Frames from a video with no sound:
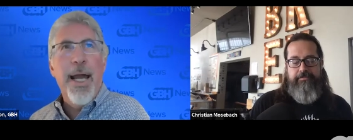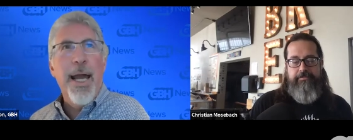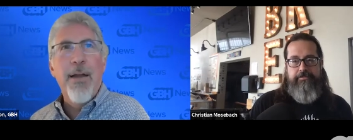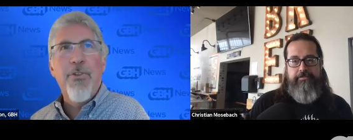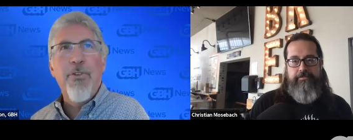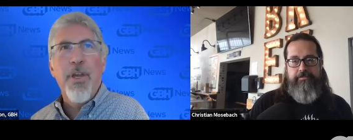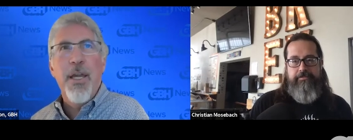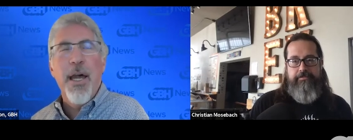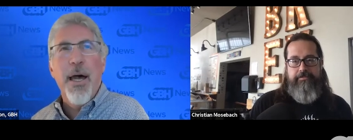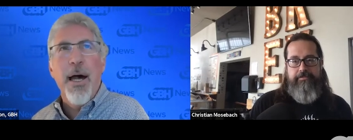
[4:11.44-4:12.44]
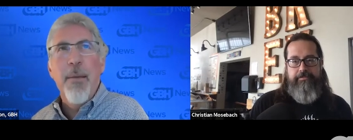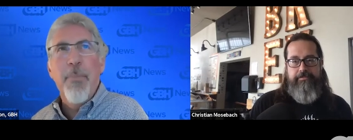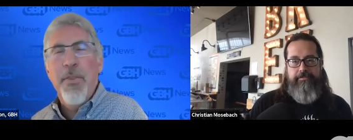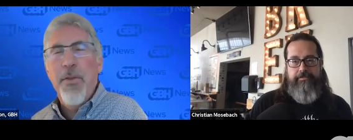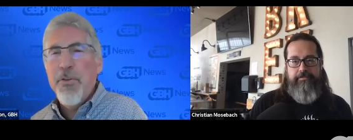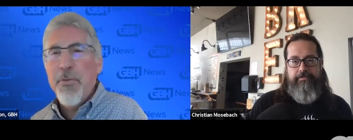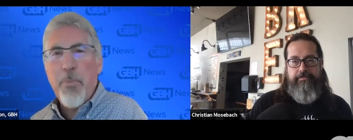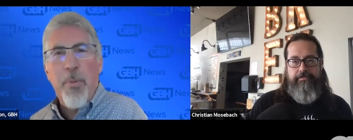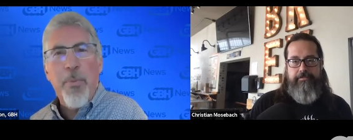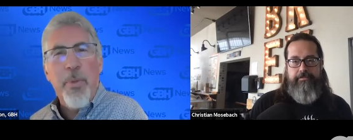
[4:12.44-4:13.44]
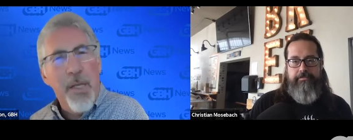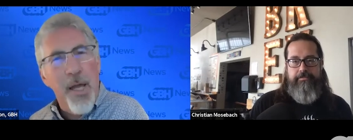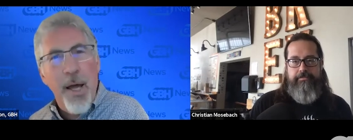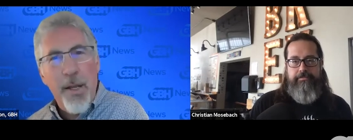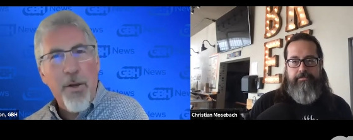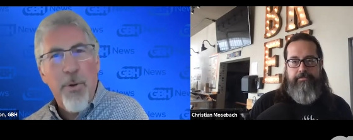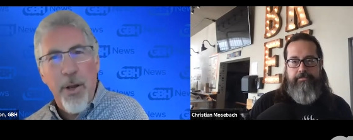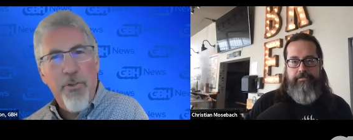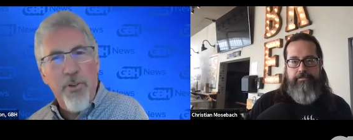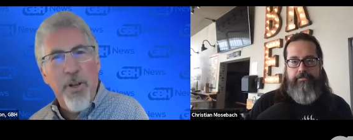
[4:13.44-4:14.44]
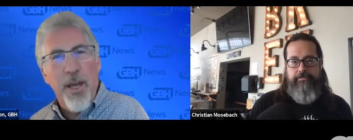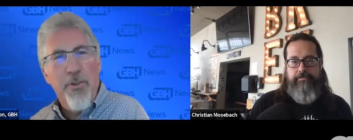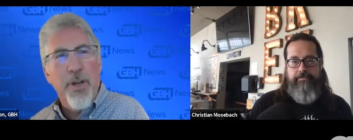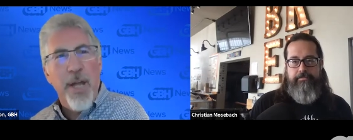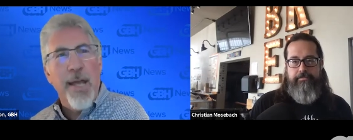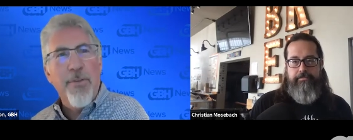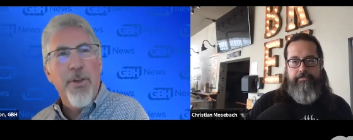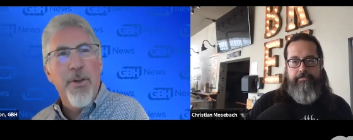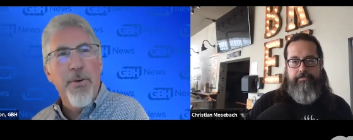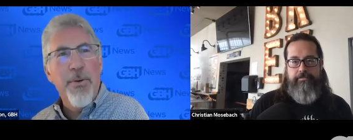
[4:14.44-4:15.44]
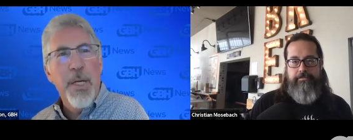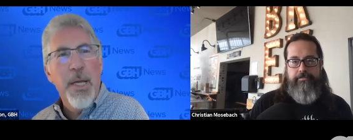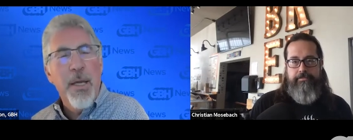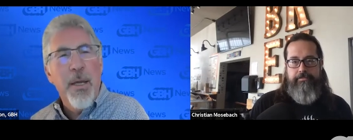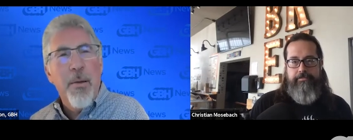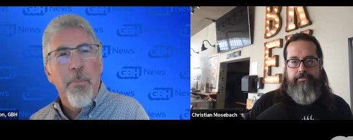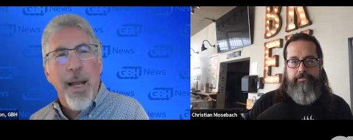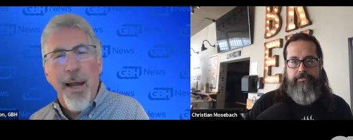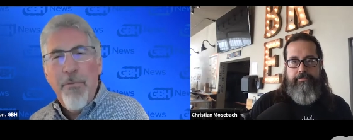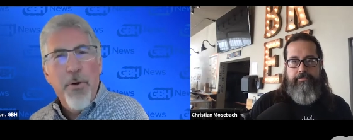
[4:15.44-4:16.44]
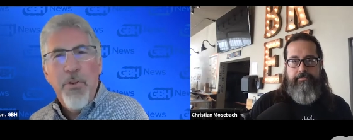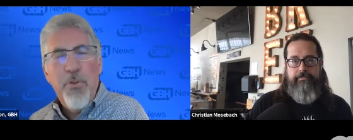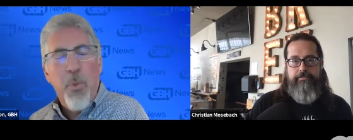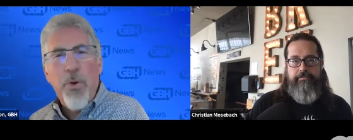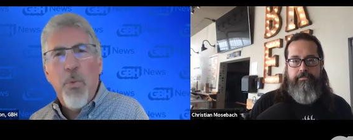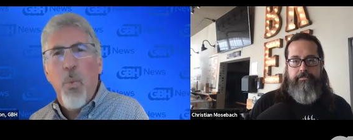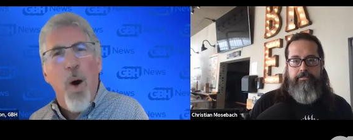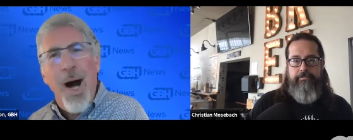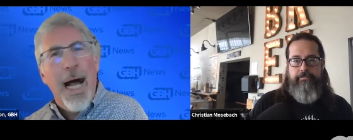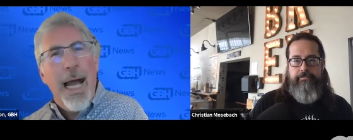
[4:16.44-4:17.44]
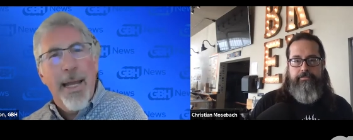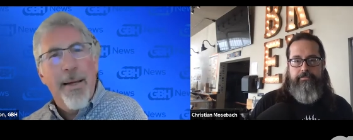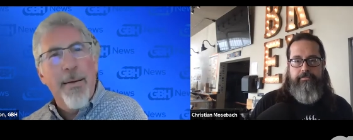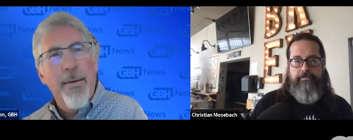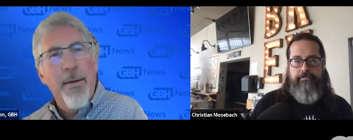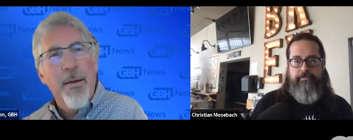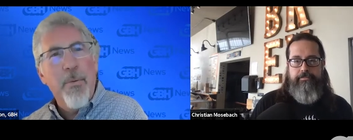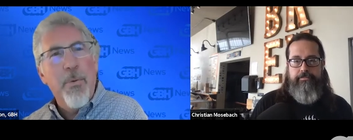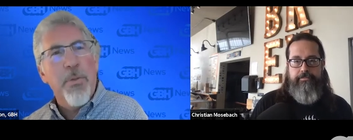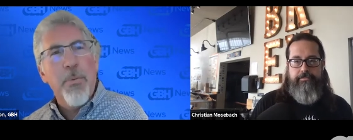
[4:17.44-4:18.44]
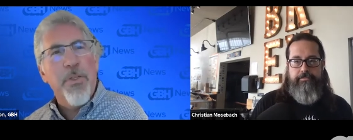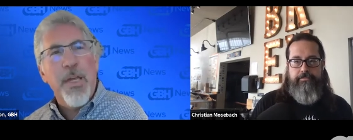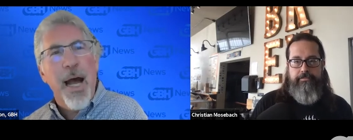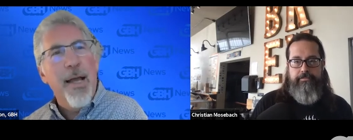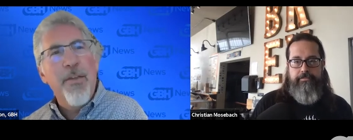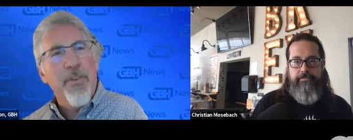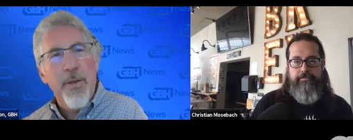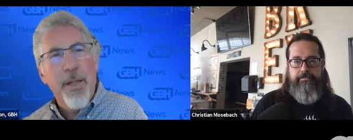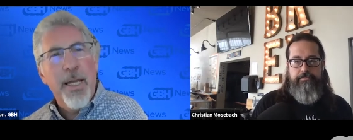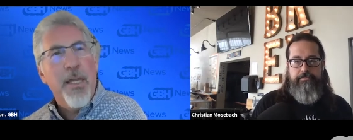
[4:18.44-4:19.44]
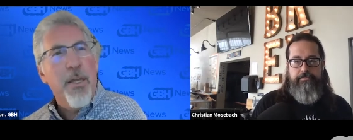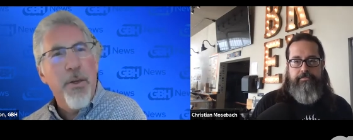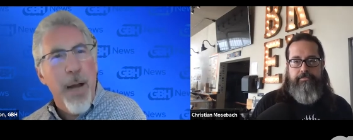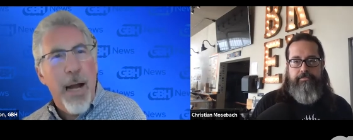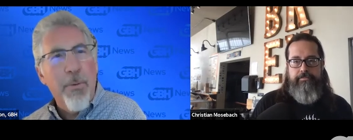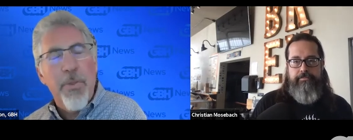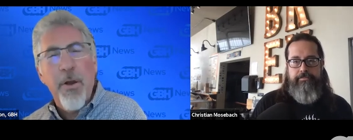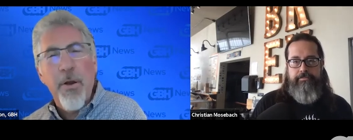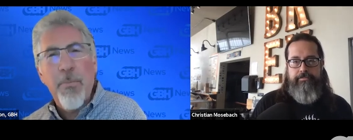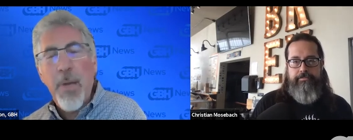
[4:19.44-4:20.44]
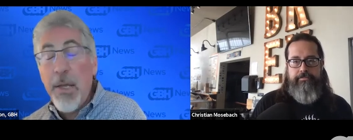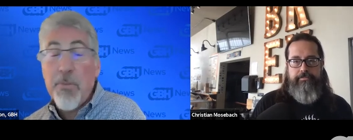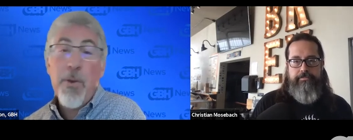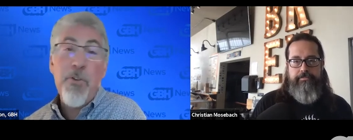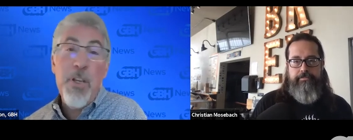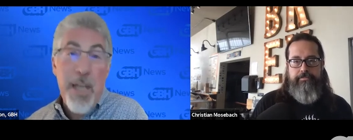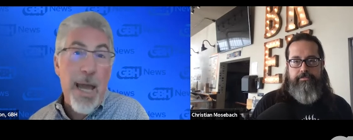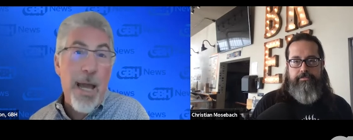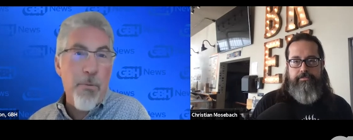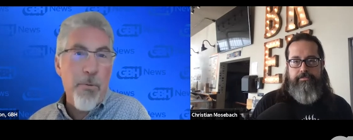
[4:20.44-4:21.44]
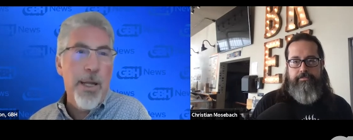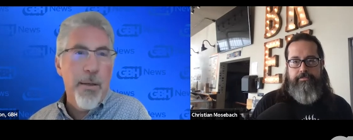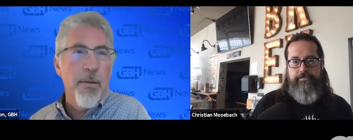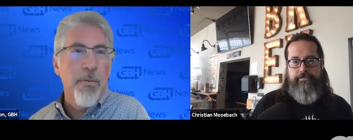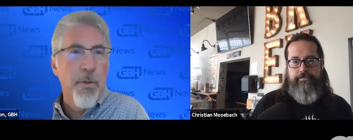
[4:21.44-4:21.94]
Speaker 1: I actually, I mean, this is probably not a question I should ask you, but I've always wondered why. With with guys like you out there, especially now, right,